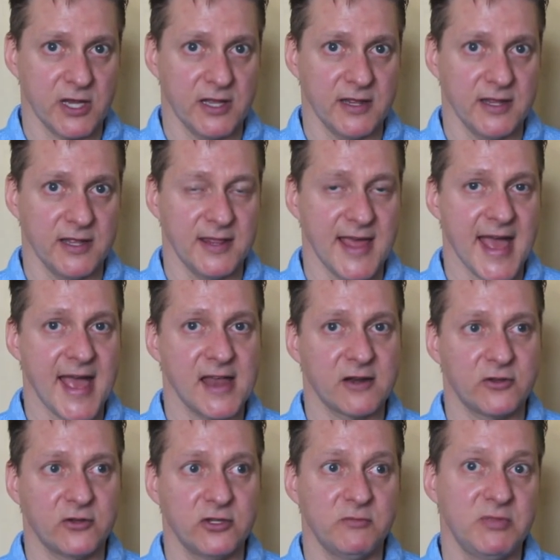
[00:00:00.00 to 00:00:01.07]
and
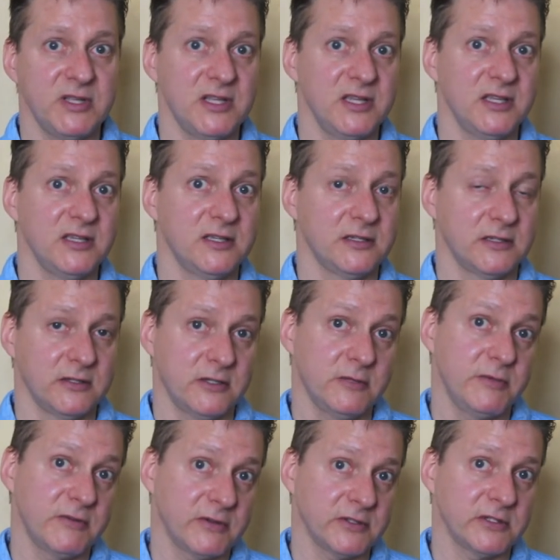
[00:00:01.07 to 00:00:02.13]
that could be
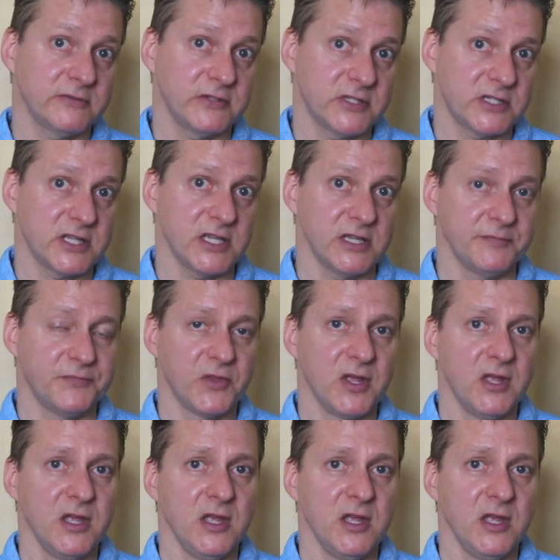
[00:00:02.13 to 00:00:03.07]
relatively steep.